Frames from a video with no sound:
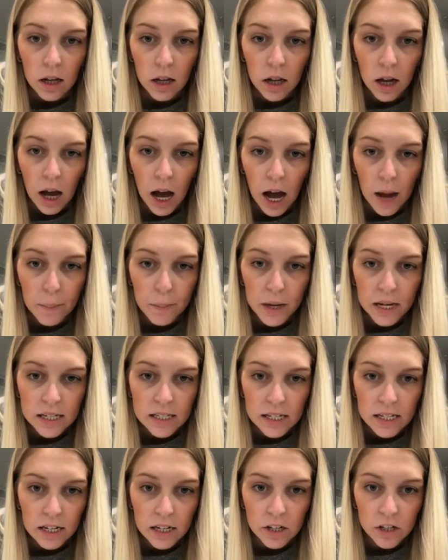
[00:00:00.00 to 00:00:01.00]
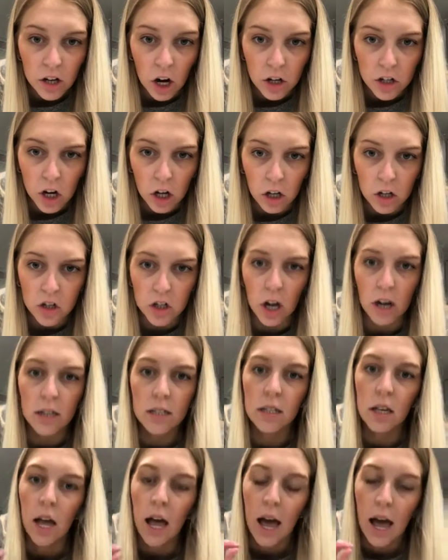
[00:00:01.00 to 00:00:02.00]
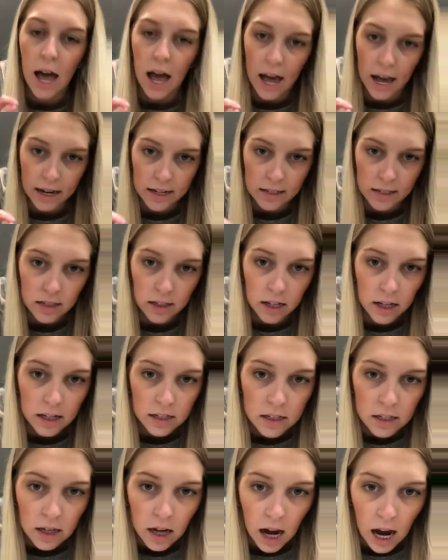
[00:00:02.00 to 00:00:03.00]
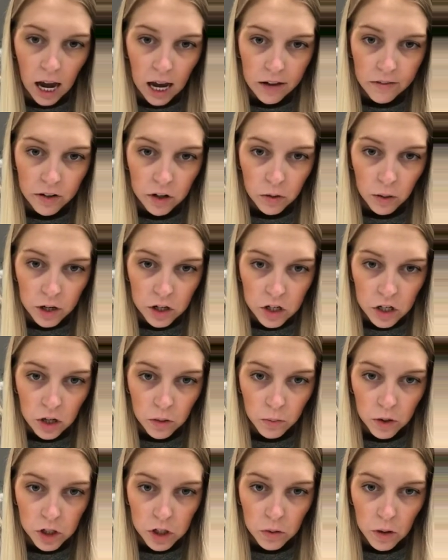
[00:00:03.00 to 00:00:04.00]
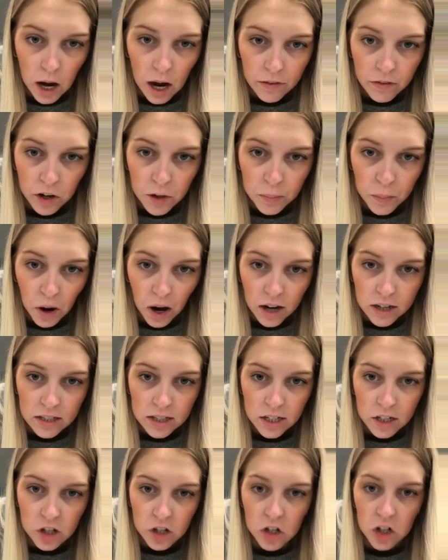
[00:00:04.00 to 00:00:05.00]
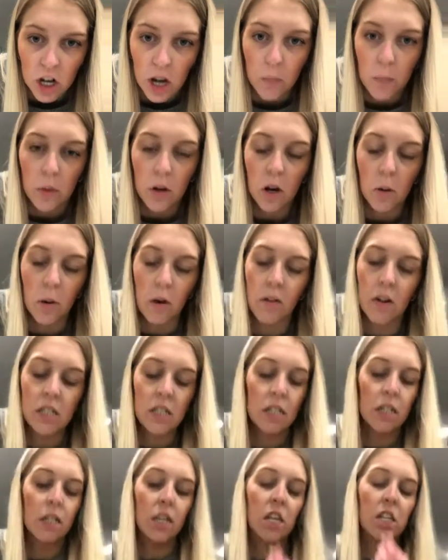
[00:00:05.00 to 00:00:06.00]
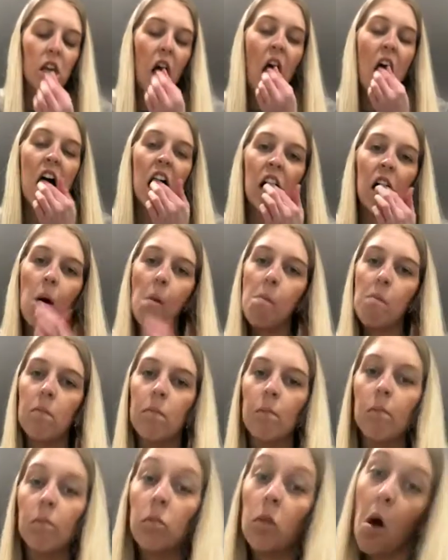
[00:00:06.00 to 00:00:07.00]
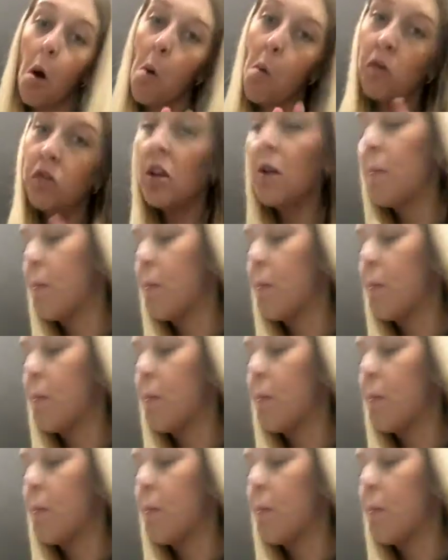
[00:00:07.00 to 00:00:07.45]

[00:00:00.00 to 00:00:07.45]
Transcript: I'm mixing in dark chocolate chunks. Excellent. I have a question. Would you ever box and ship your Perfect CCCs? We'll see.